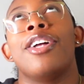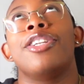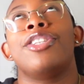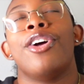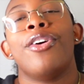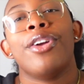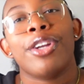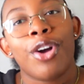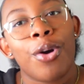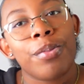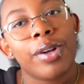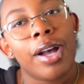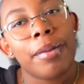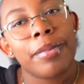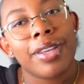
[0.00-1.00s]
during
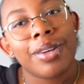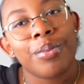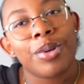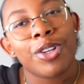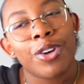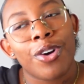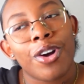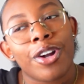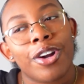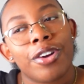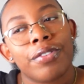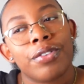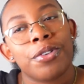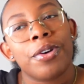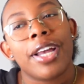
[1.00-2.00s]
homecoming when you're on
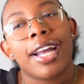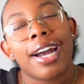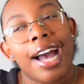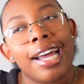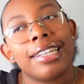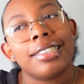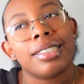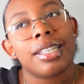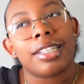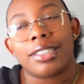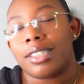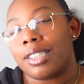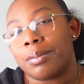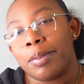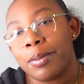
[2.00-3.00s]
curfew it kind of sucks
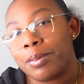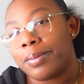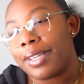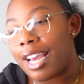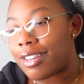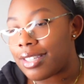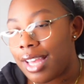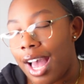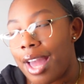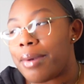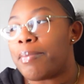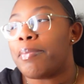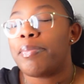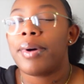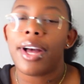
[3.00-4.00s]
because people be outside,
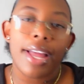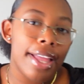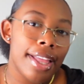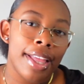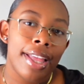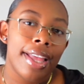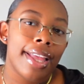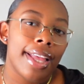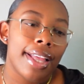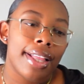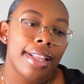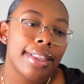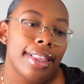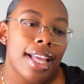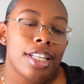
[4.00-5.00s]
but
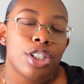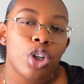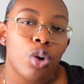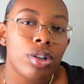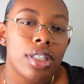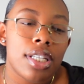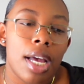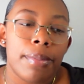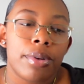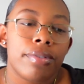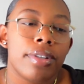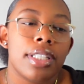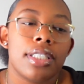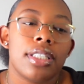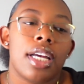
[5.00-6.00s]
that's the only time it
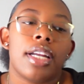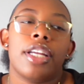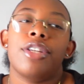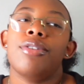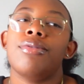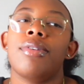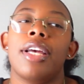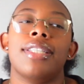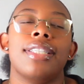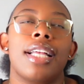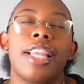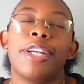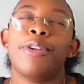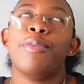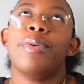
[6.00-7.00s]
really sucks. And it's not
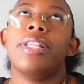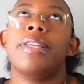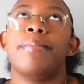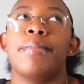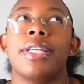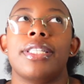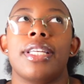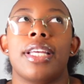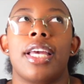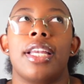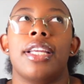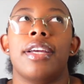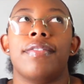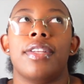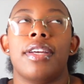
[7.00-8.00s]
like you're really missing
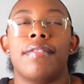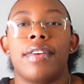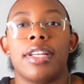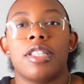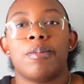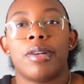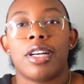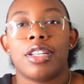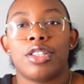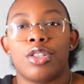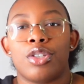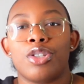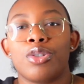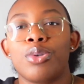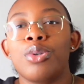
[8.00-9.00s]
any of the events because the
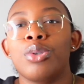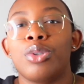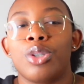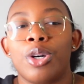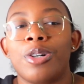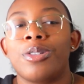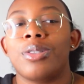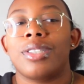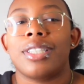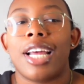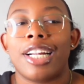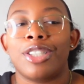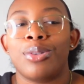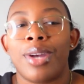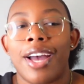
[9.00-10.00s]
school knows
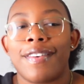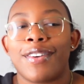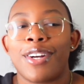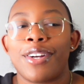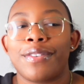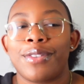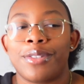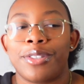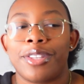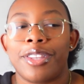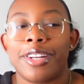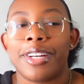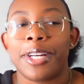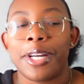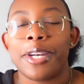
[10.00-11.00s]
that you have curfew, so
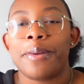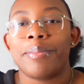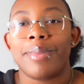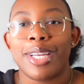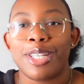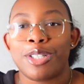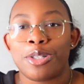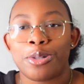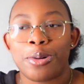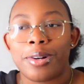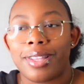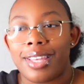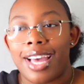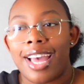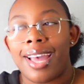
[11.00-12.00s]
they're gonna make
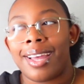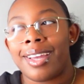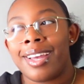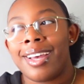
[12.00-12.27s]
sure that